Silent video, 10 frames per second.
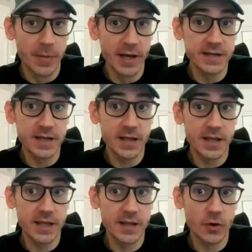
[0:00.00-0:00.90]
but
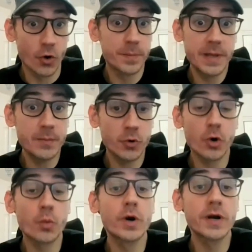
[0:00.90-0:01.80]
or people
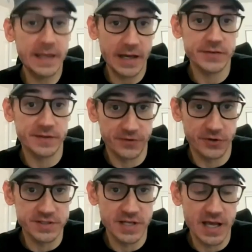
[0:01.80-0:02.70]
who are working out the
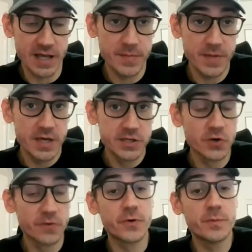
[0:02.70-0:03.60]
first time
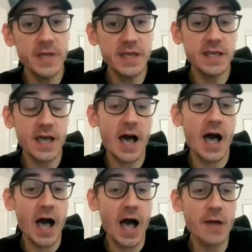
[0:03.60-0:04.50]
so for me
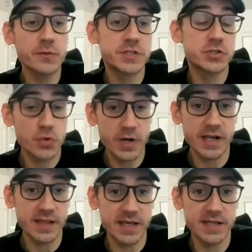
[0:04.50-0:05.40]
i was
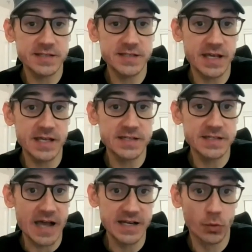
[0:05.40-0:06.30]
treating this
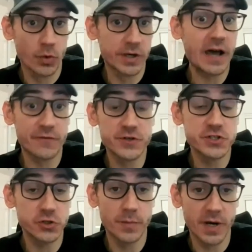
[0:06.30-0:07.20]
as i didn't work out for
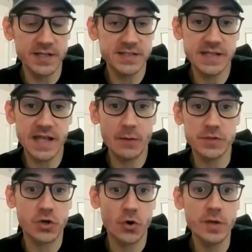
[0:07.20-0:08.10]
two months that i
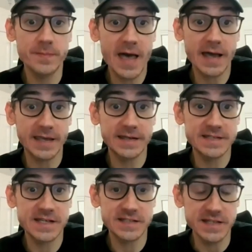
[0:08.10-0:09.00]
was going back
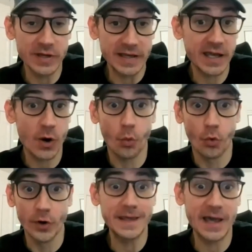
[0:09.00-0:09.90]
and essentially like kind of
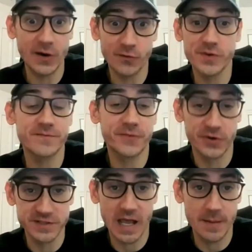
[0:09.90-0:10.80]
working out for the
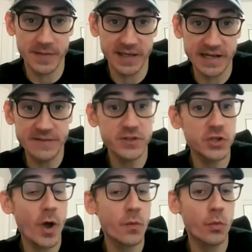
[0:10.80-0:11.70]
first time again
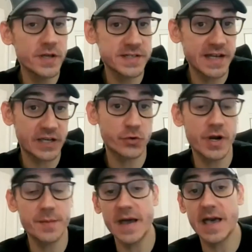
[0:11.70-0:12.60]
even though i wasn't i
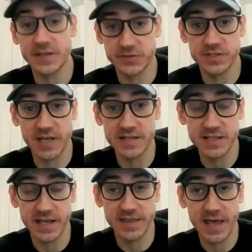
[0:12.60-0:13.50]
created my
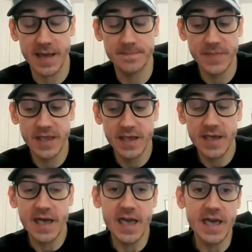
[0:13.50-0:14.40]
exercise like that
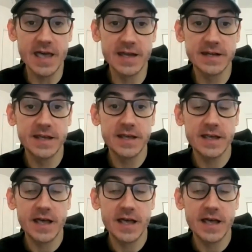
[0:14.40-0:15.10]
and